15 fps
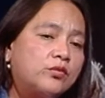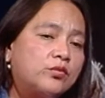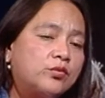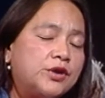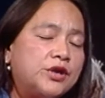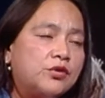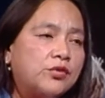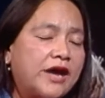
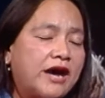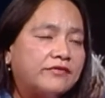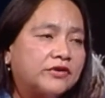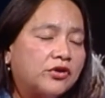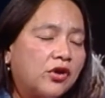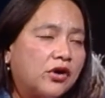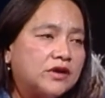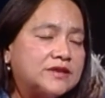we don't have a
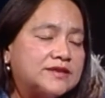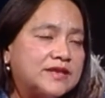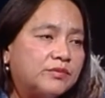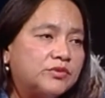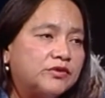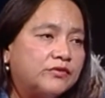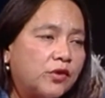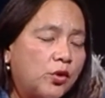concept
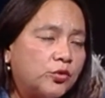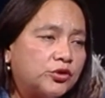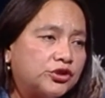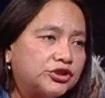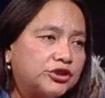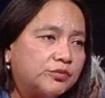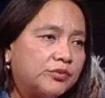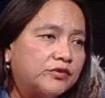of
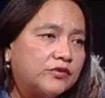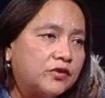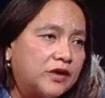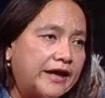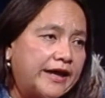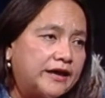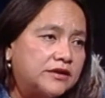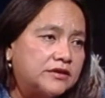ownership of the
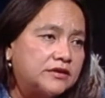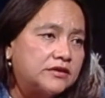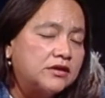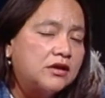land.